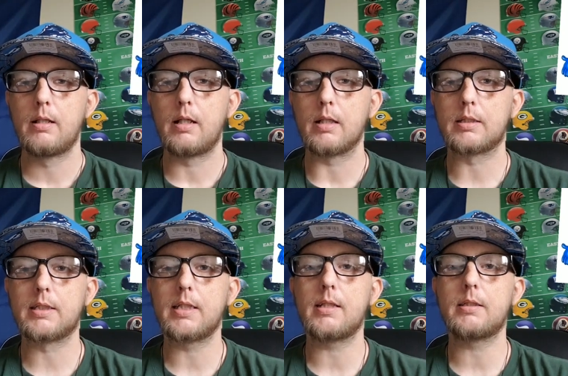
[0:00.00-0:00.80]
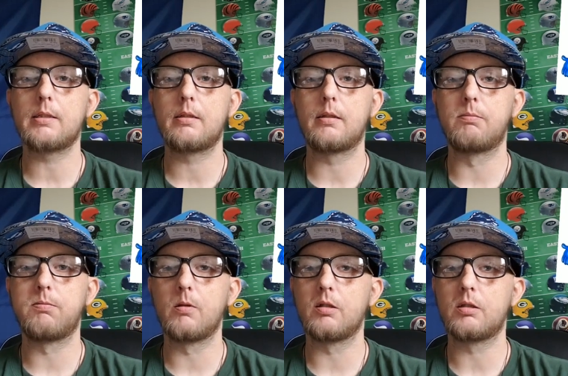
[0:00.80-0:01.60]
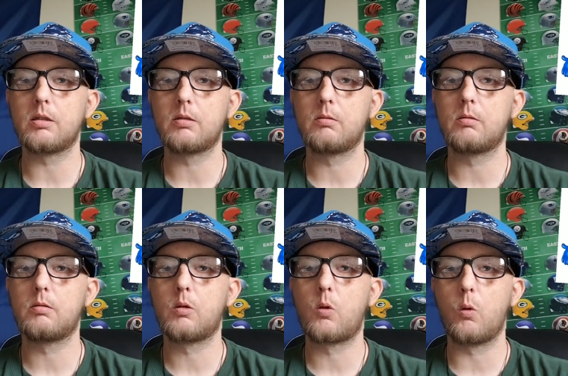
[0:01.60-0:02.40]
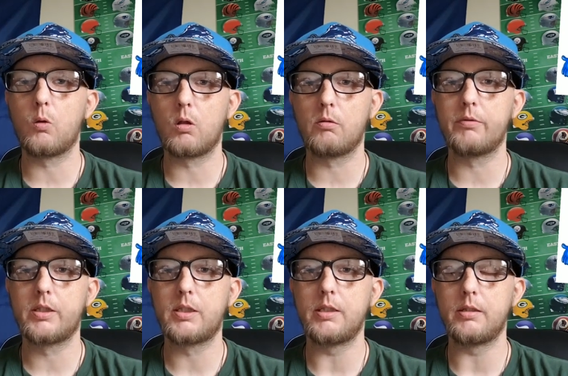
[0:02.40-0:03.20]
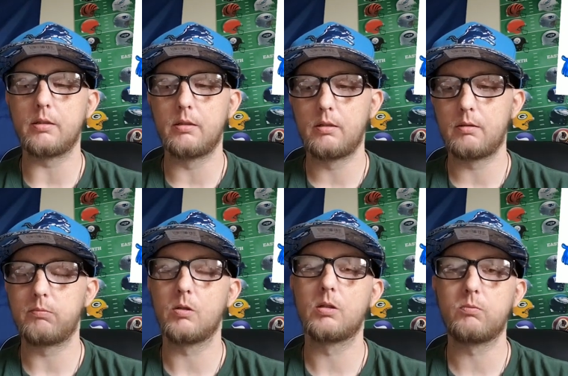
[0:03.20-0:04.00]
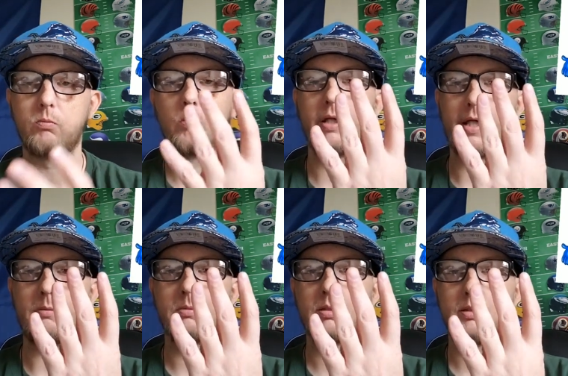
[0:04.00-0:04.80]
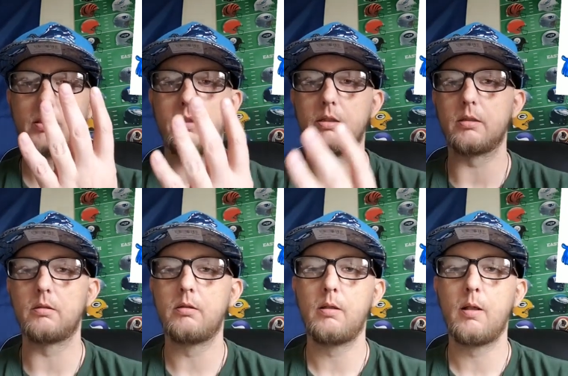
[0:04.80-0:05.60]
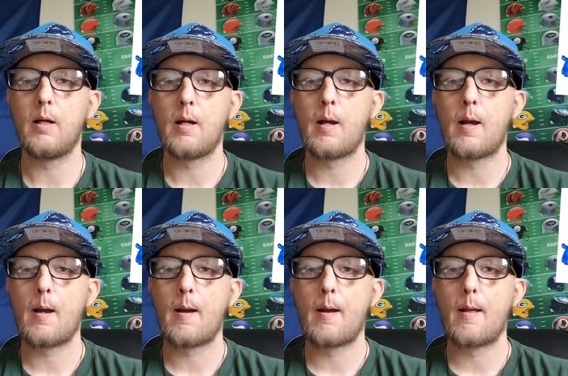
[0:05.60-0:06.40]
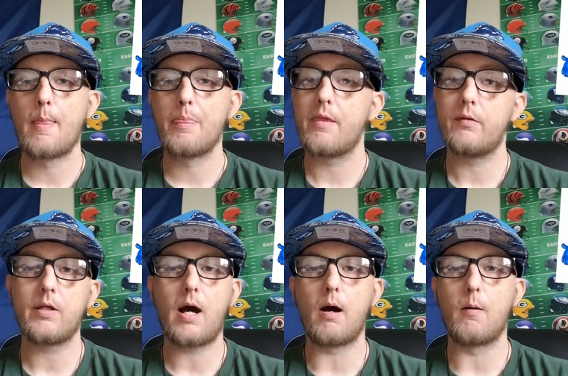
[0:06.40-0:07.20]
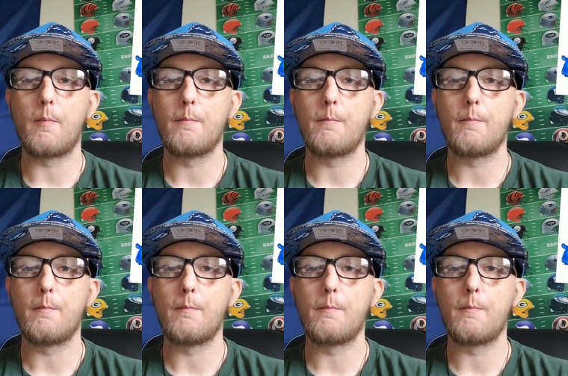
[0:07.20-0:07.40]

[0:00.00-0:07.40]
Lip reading: assess the first quarter of the season, the first 4 games of the season, than now.